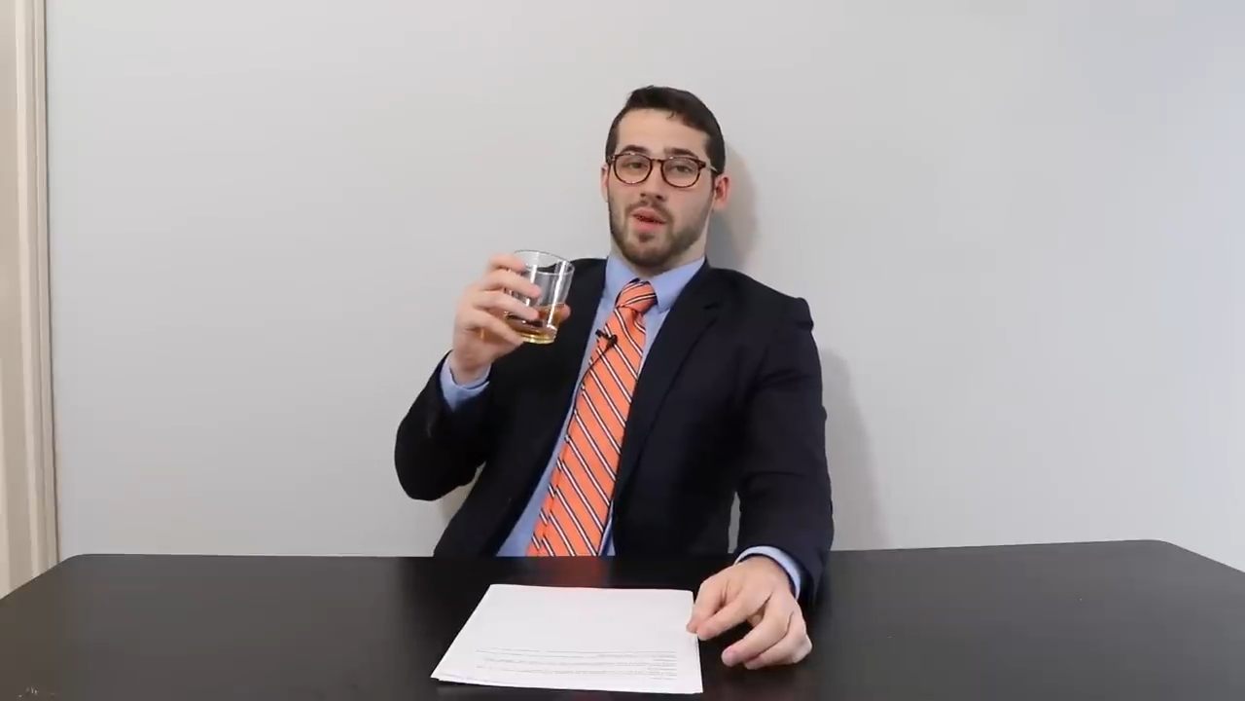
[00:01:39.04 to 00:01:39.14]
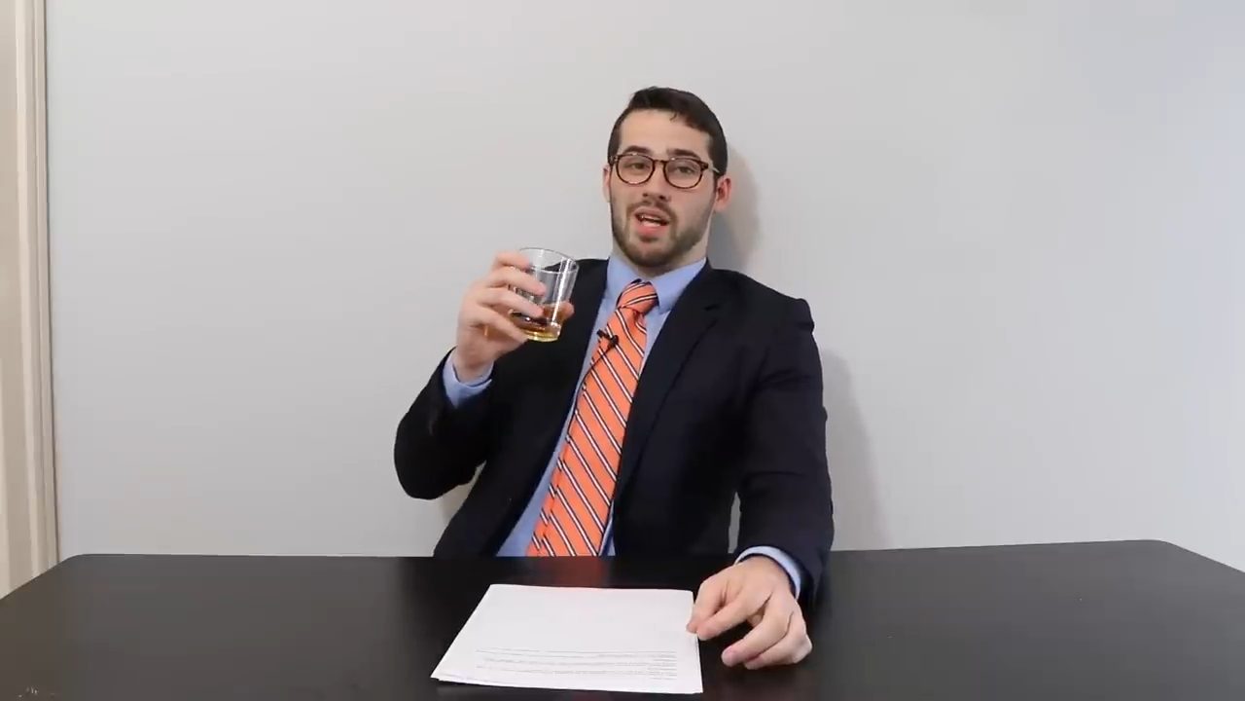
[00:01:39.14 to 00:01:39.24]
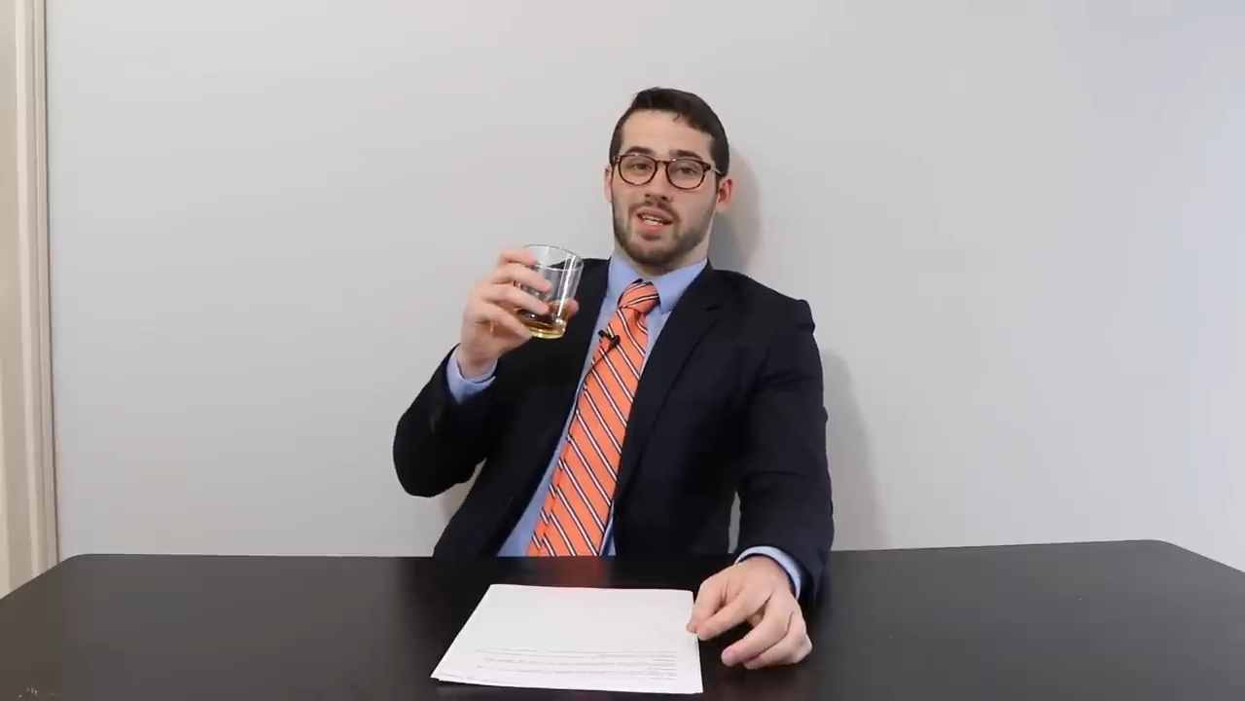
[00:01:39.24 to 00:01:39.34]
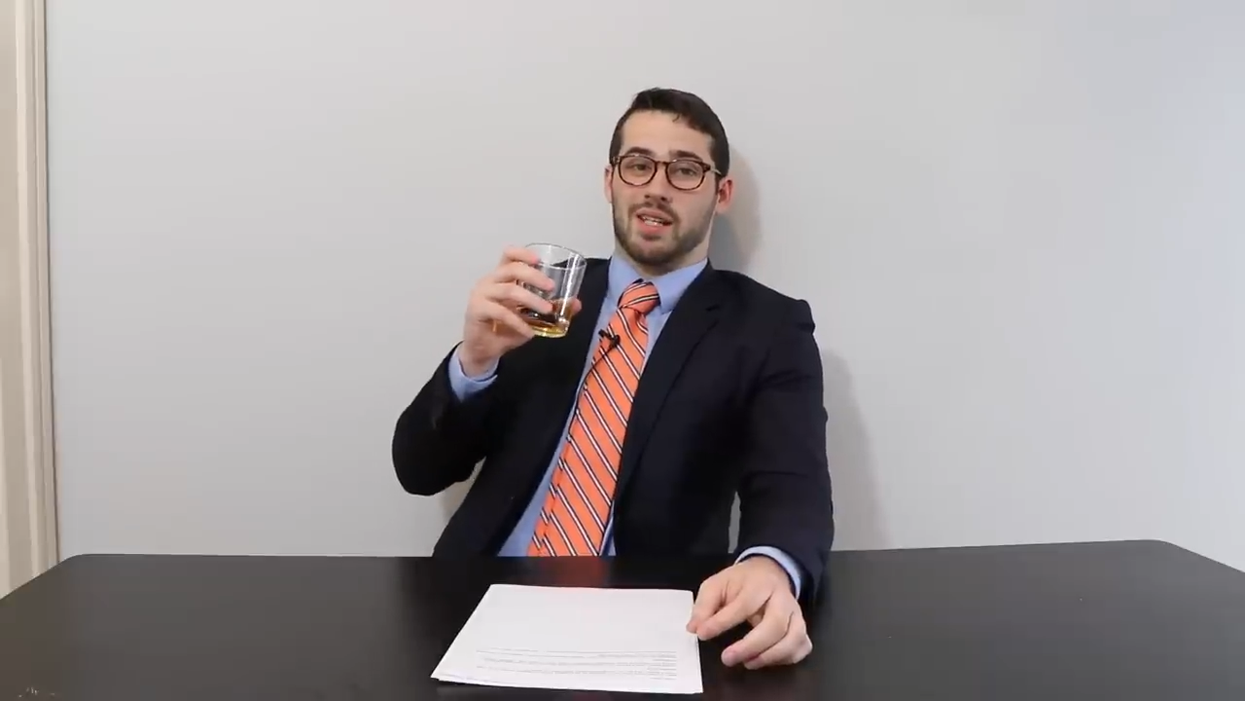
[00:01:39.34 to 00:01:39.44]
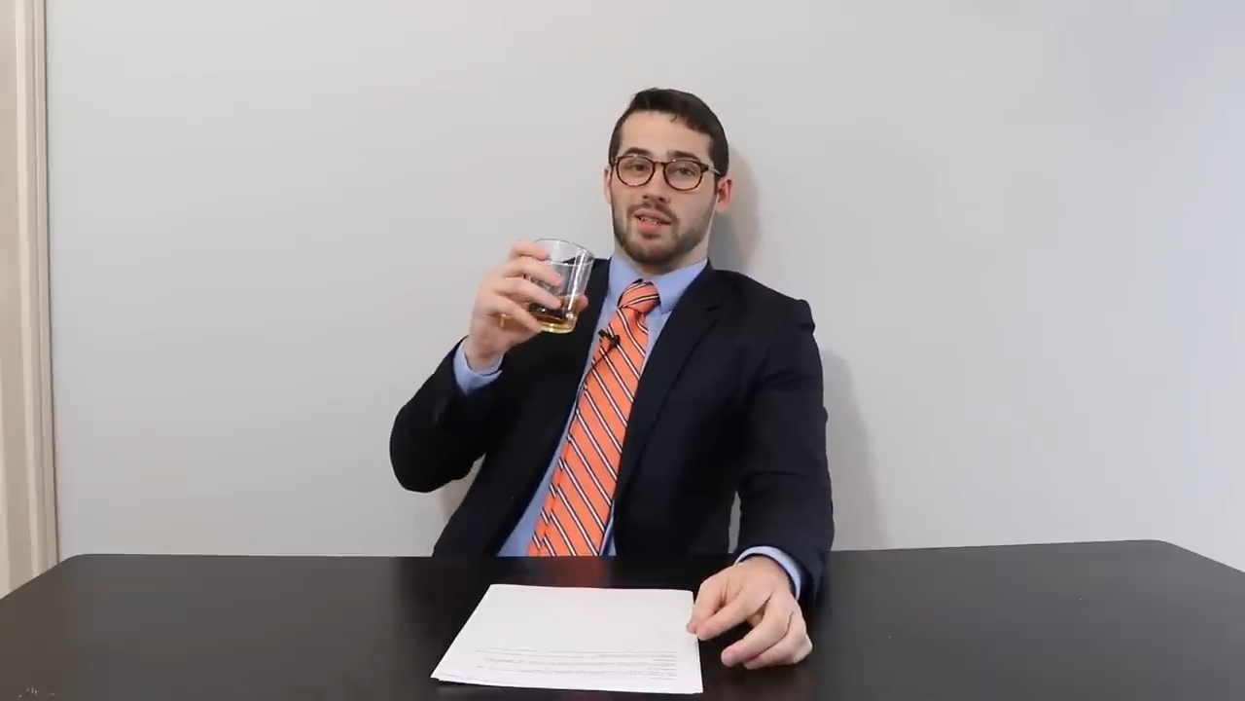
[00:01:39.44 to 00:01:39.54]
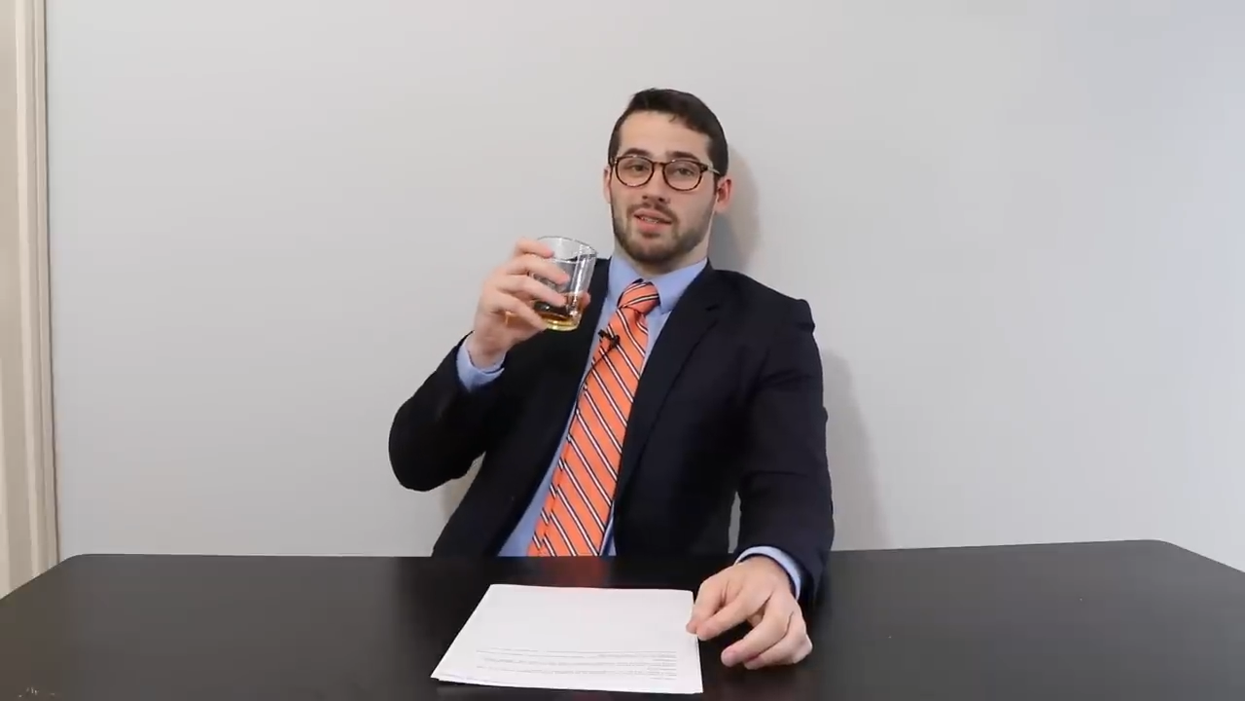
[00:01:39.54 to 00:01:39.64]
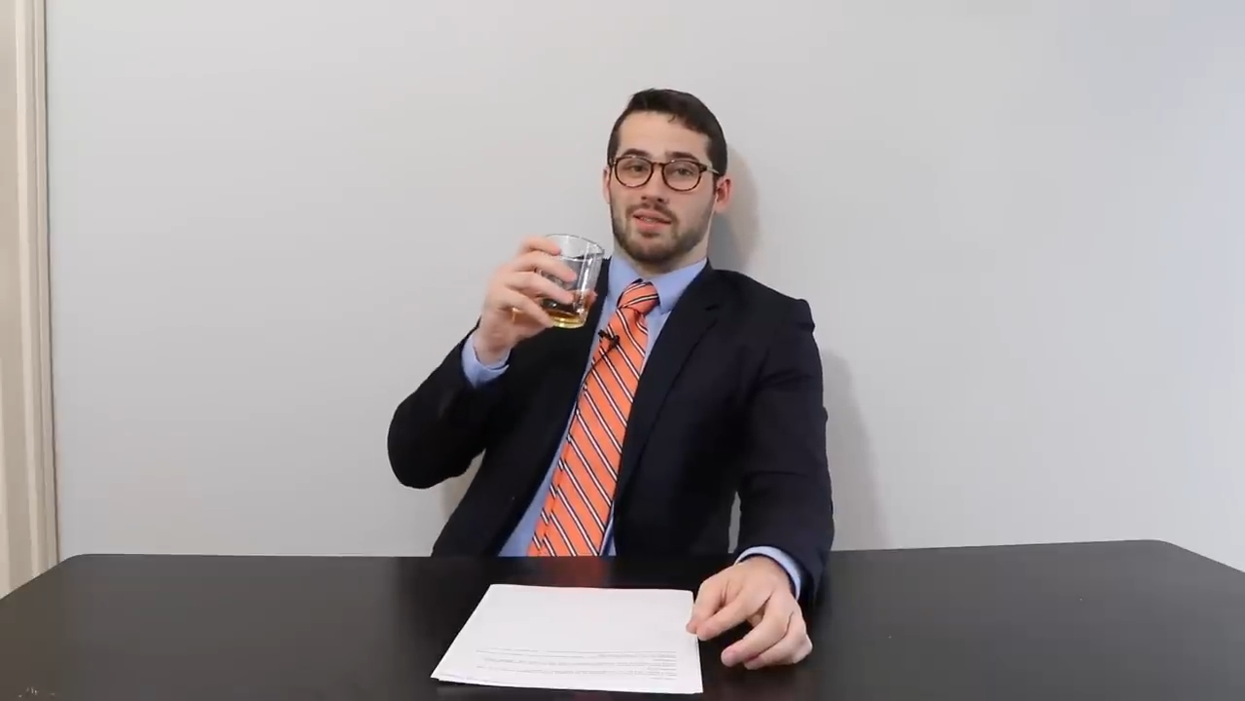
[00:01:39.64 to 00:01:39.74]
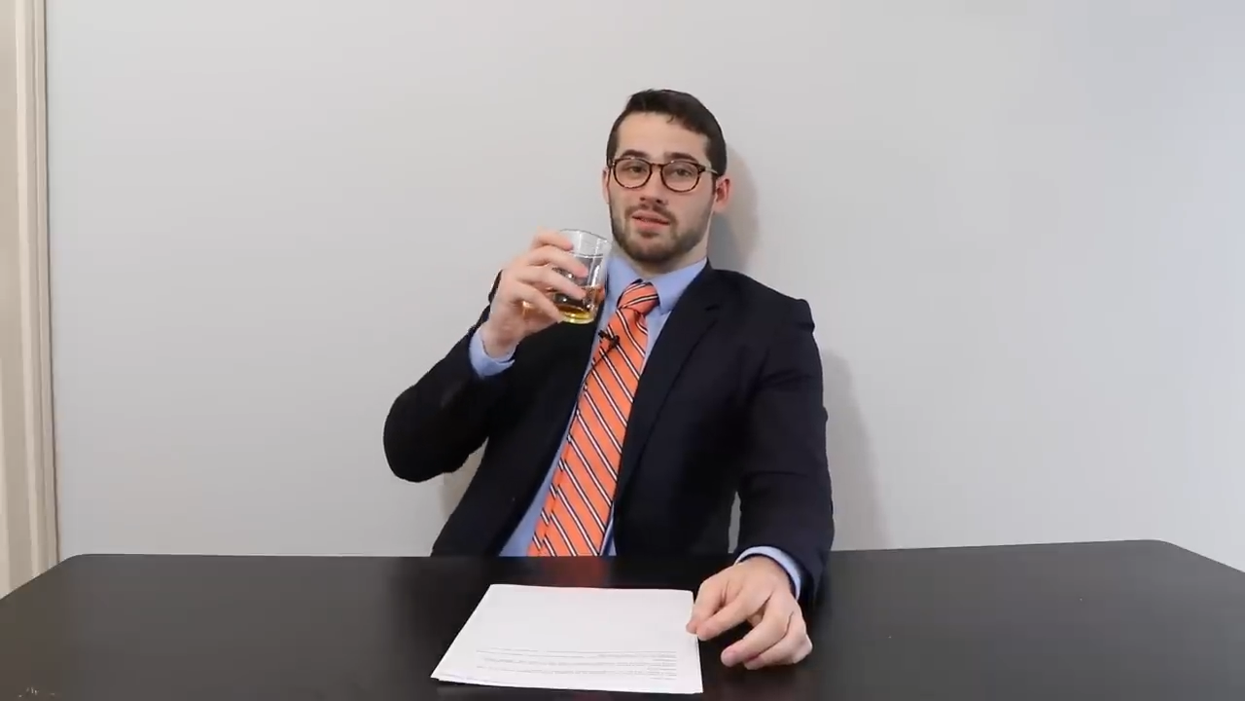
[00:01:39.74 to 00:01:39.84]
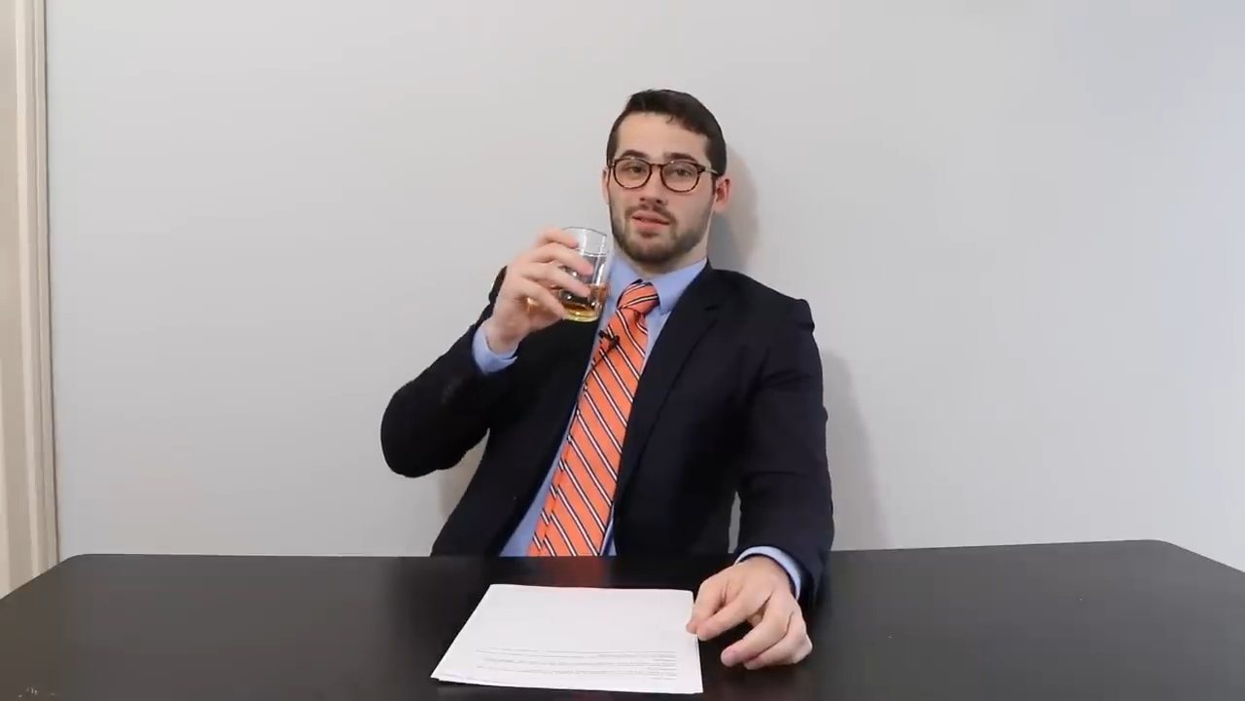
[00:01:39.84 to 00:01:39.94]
my kid.